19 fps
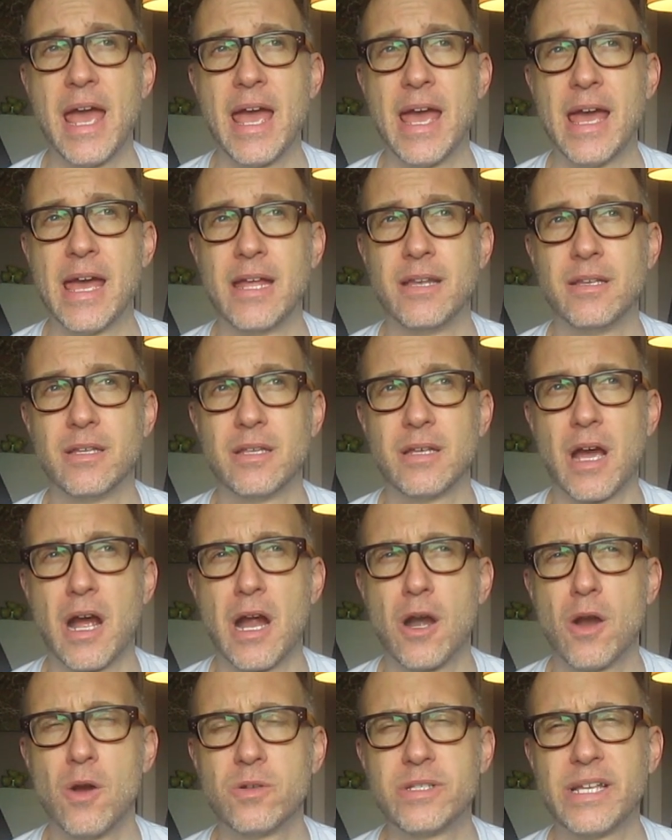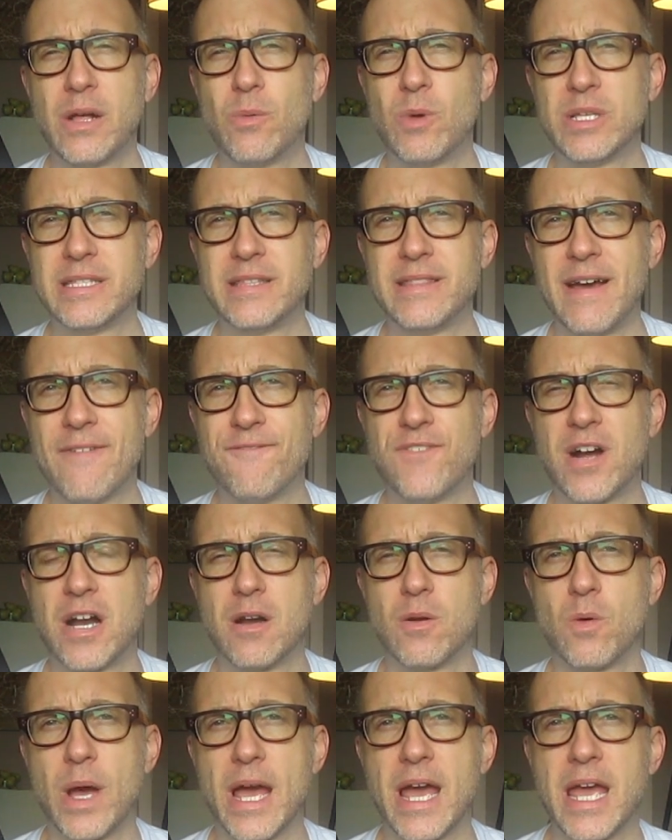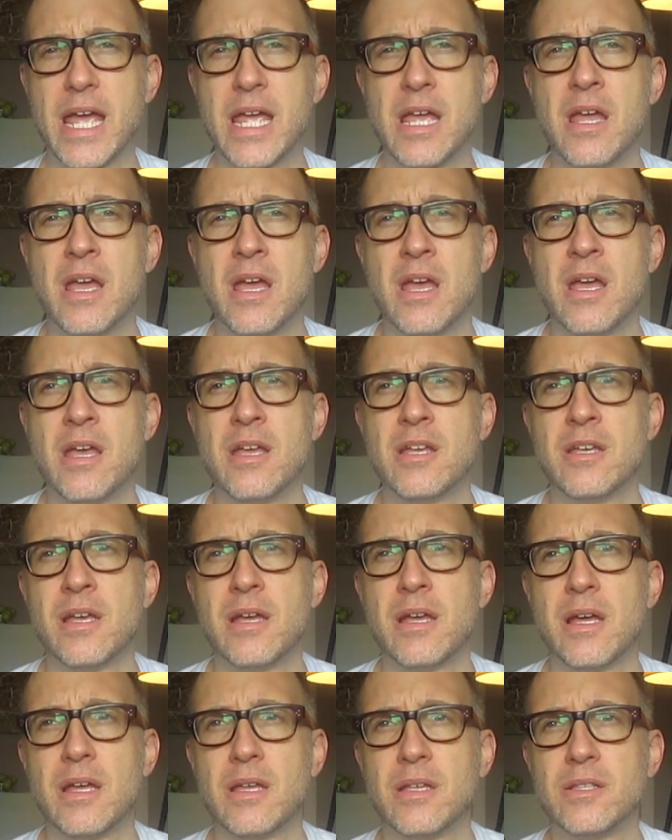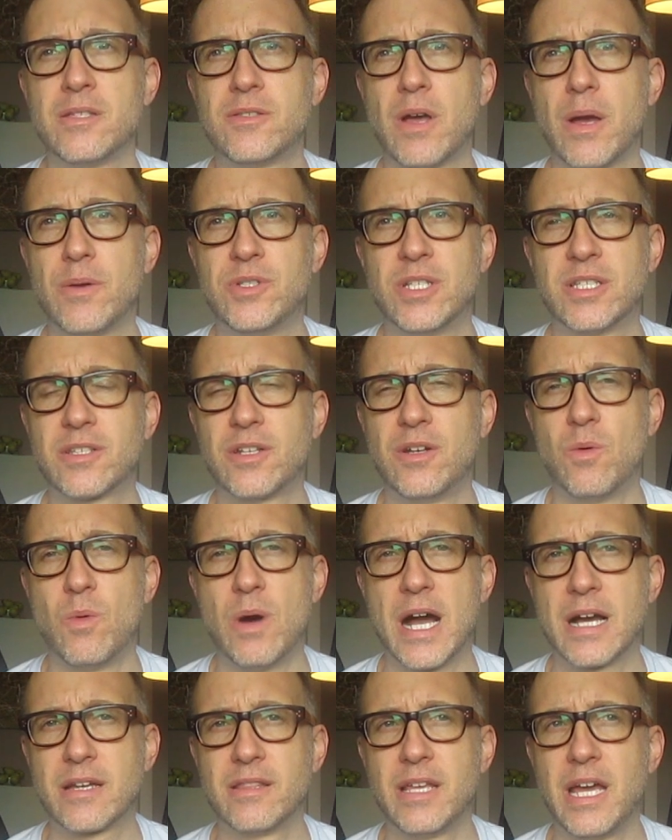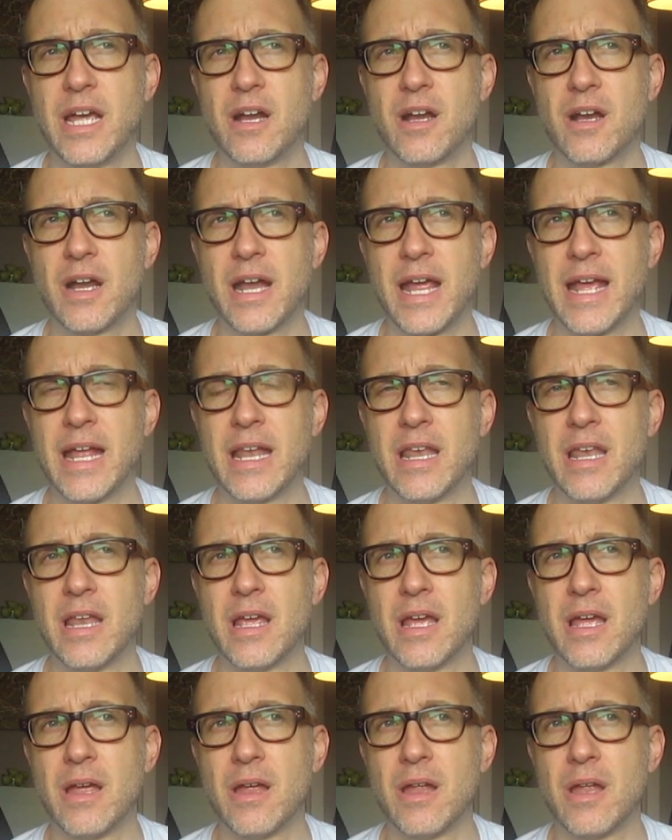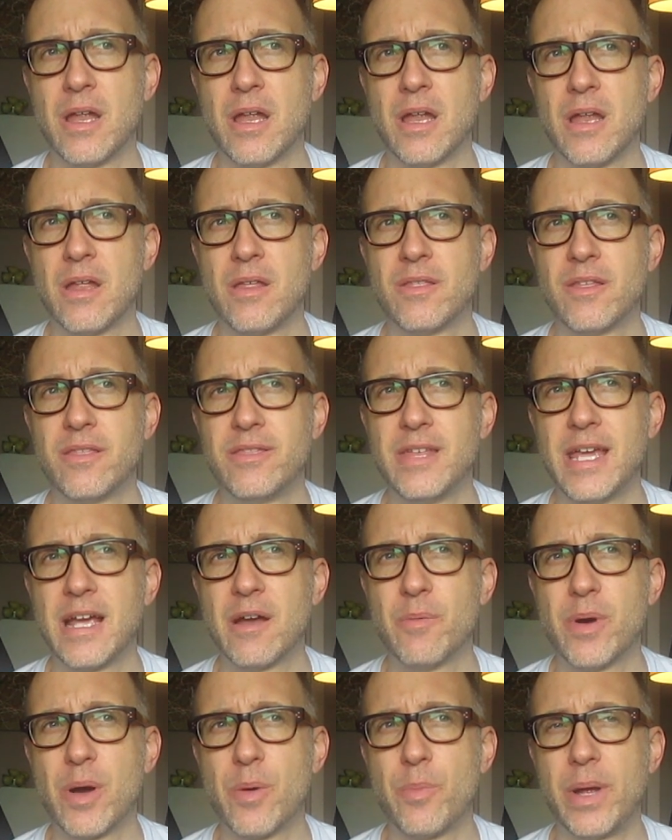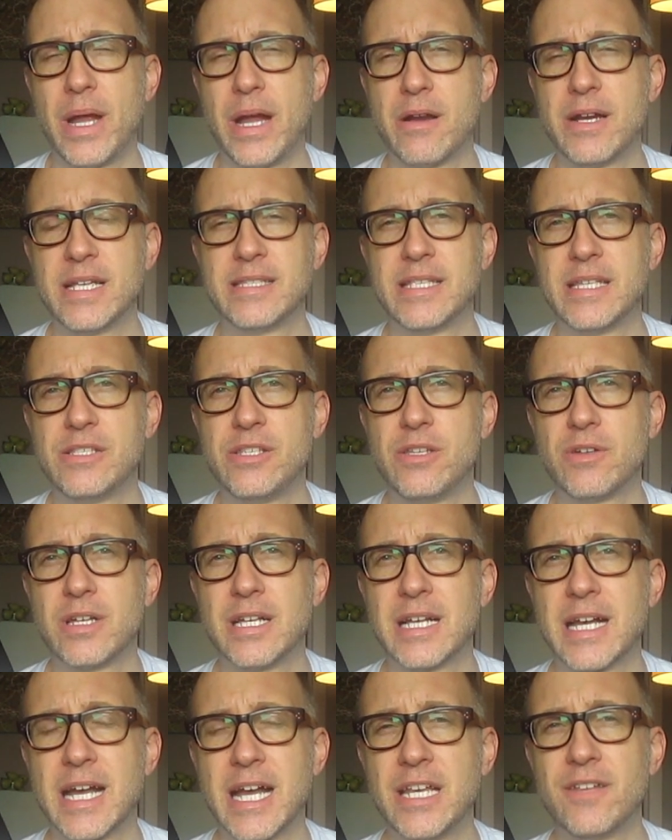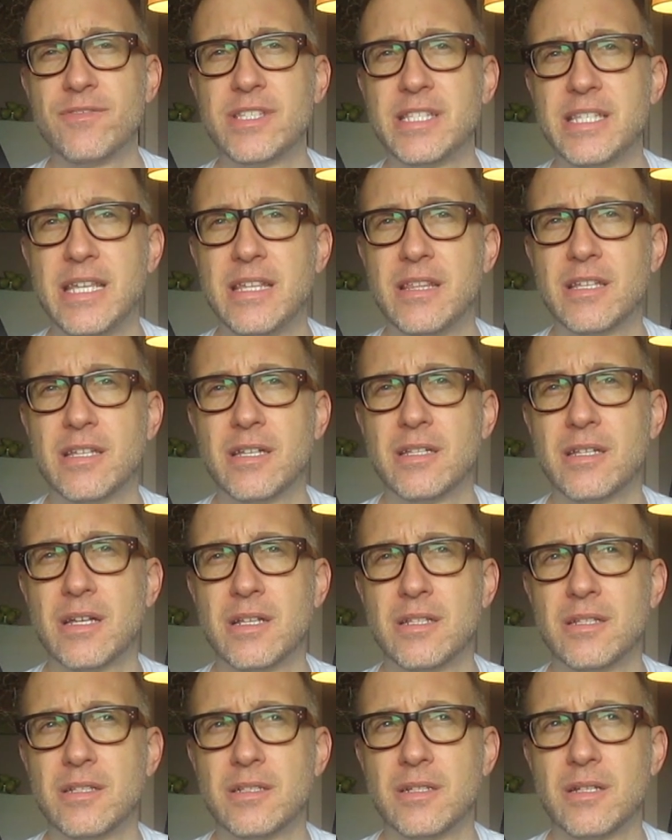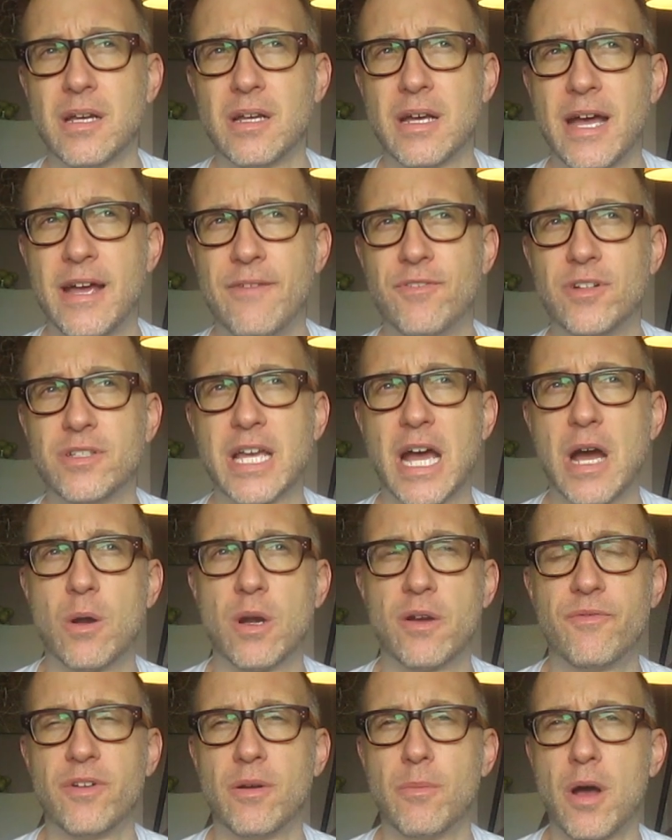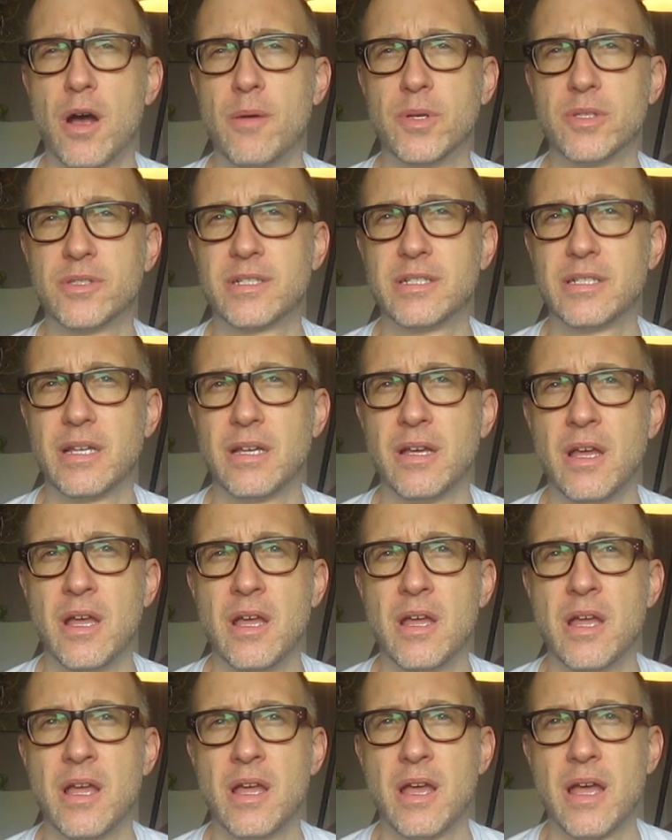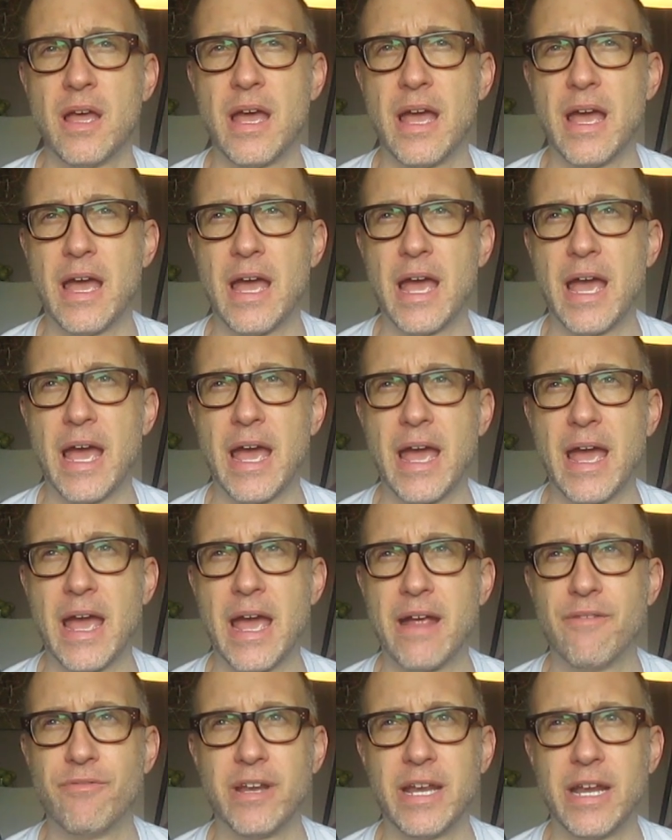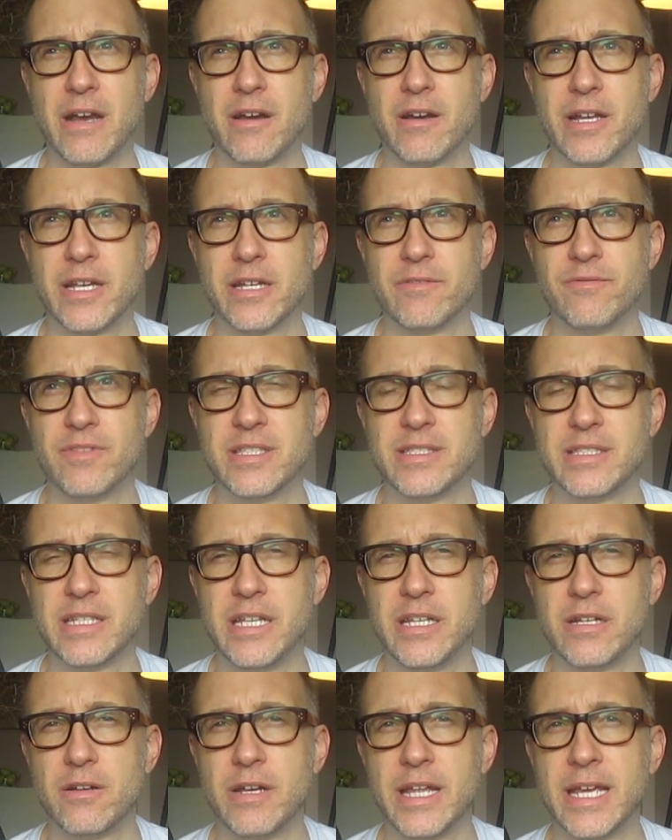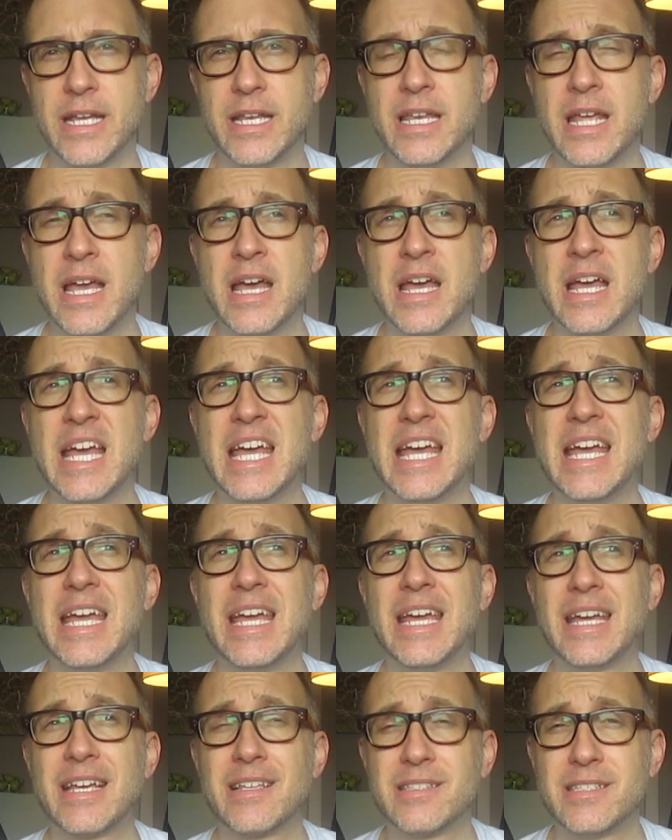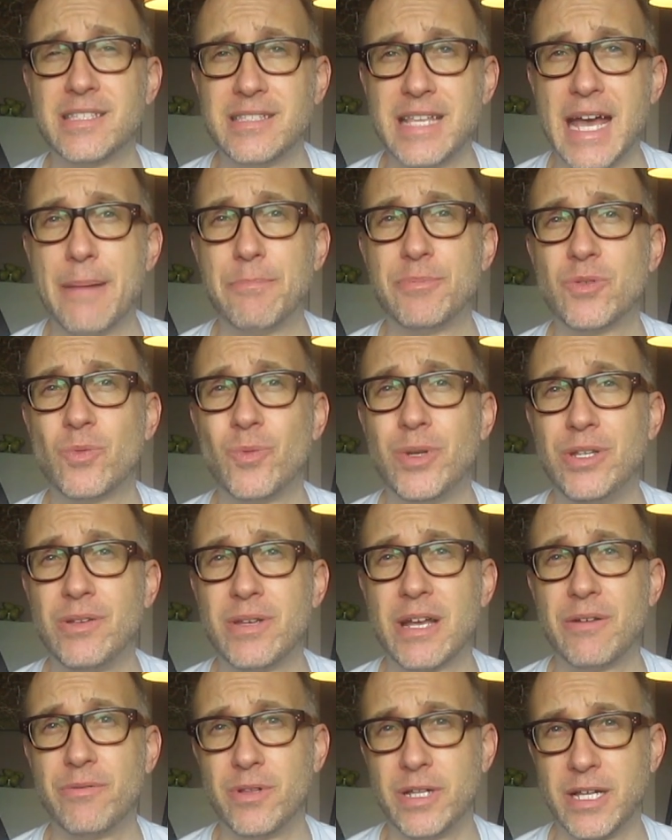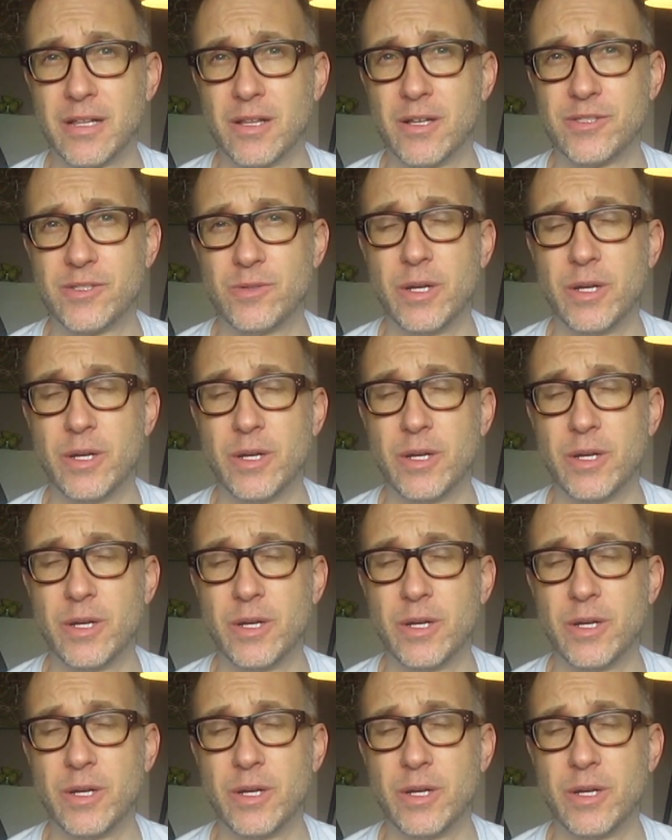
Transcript: And our hotel wasn't that far away. So I was just gonna walk there and the thing about Paris is you can kind of see the Eiffel Tower from almost every area of the city you're in, except when you get really close